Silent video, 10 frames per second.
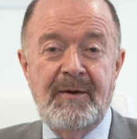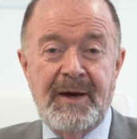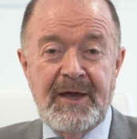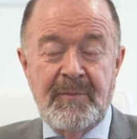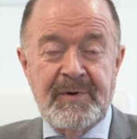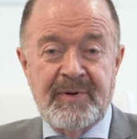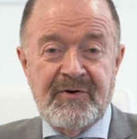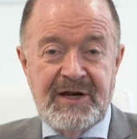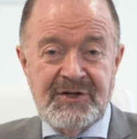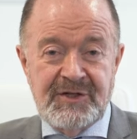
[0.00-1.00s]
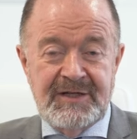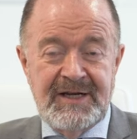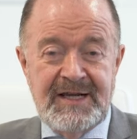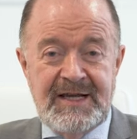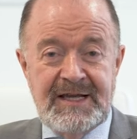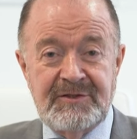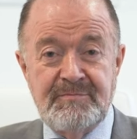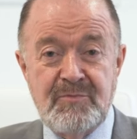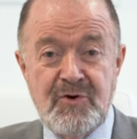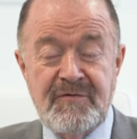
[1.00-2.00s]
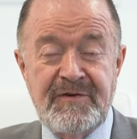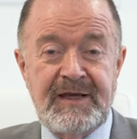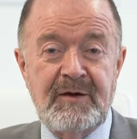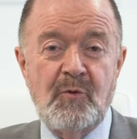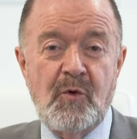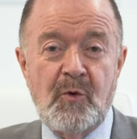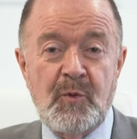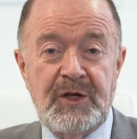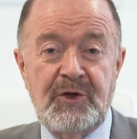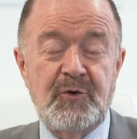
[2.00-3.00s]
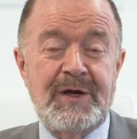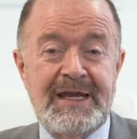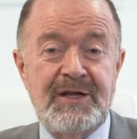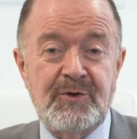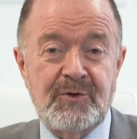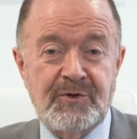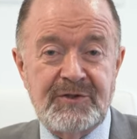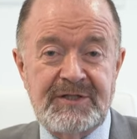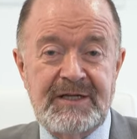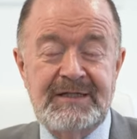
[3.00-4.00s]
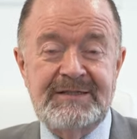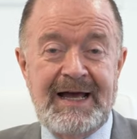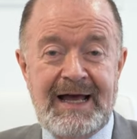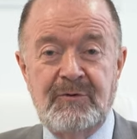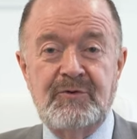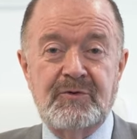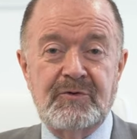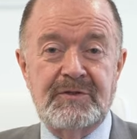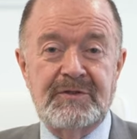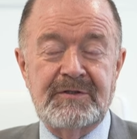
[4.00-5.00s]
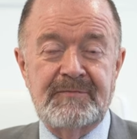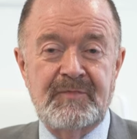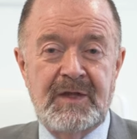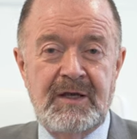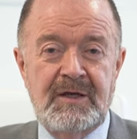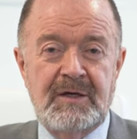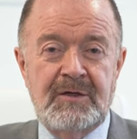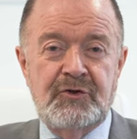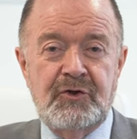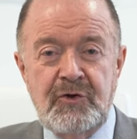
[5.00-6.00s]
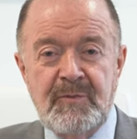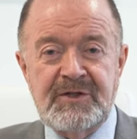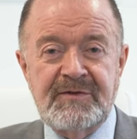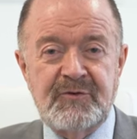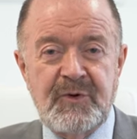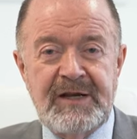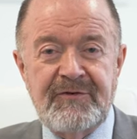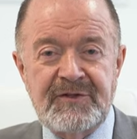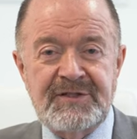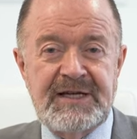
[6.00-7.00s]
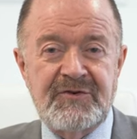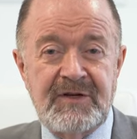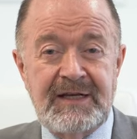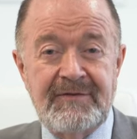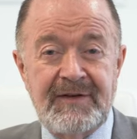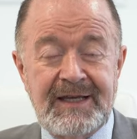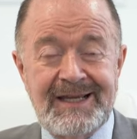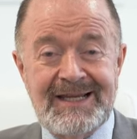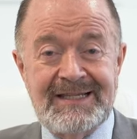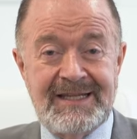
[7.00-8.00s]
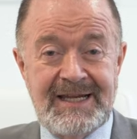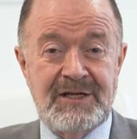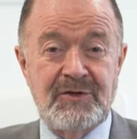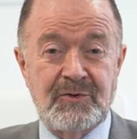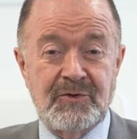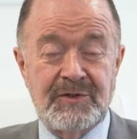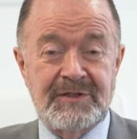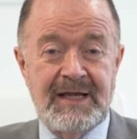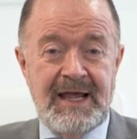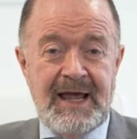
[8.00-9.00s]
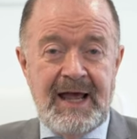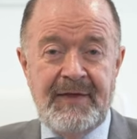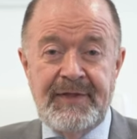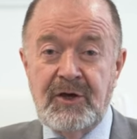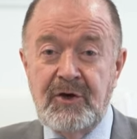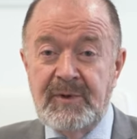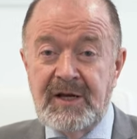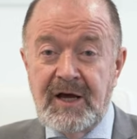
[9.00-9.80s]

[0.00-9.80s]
myopia progression is moving what we do indoors to outdoors. Too much of 21st century living is indoors, and the human